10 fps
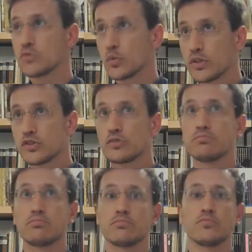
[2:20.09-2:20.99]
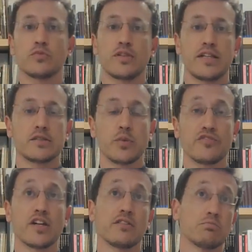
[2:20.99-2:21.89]
which, as we've
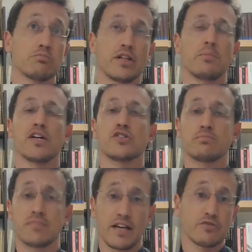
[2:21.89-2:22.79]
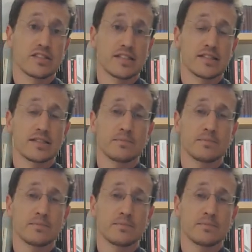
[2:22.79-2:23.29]
done pretty much ever since.